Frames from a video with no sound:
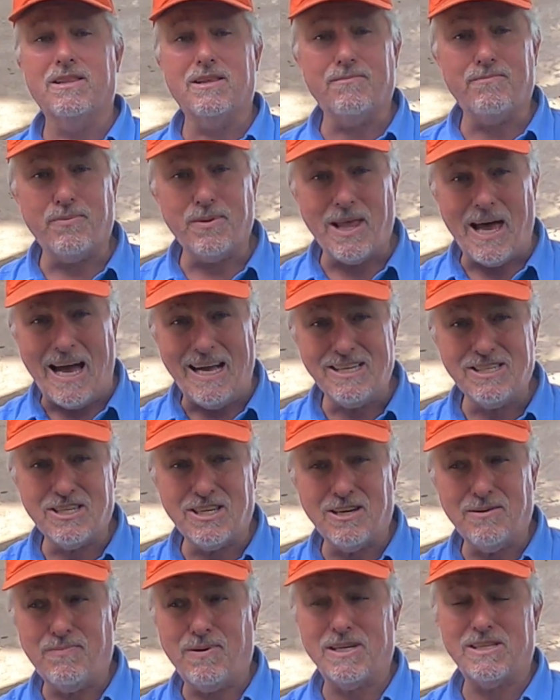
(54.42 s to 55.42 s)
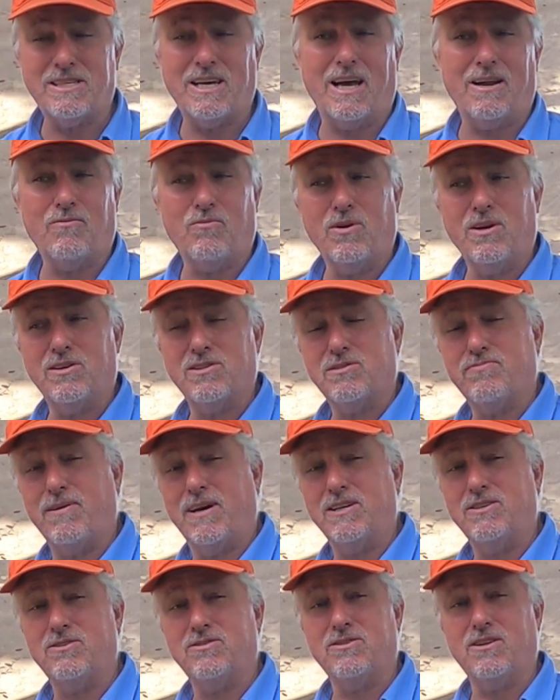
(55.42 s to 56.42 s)
The black Jeep has had wheel
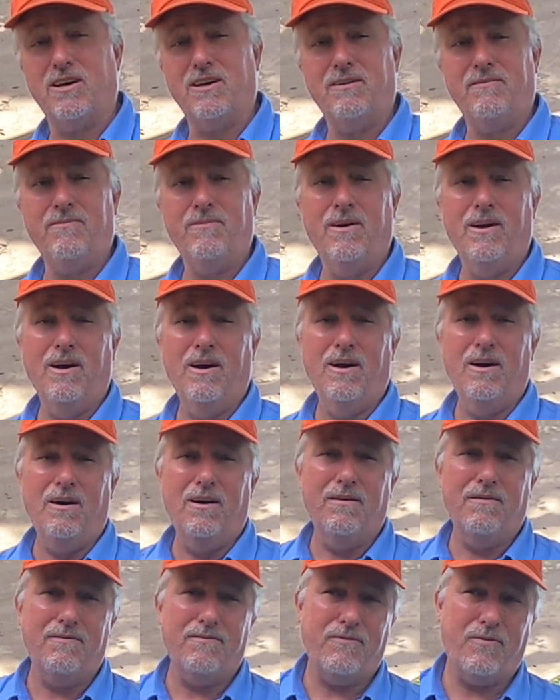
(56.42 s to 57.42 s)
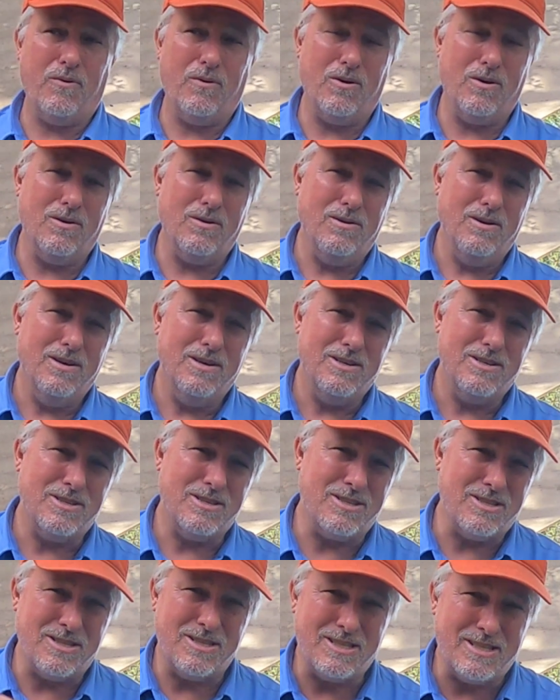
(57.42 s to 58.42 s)
spacers on them for
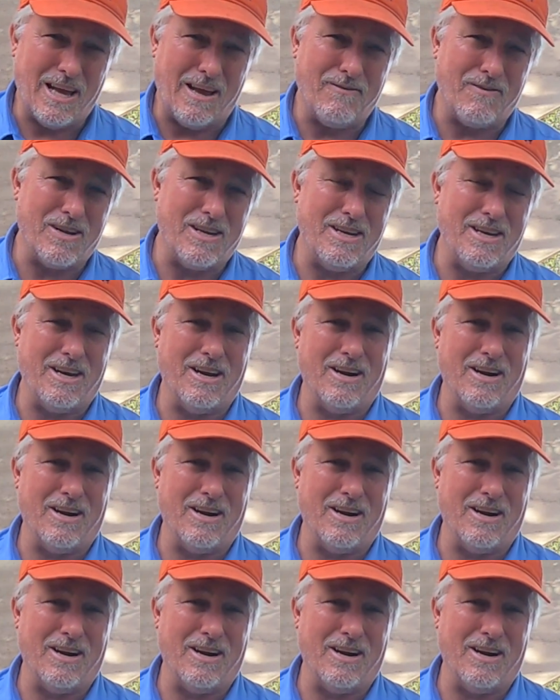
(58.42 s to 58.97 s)
7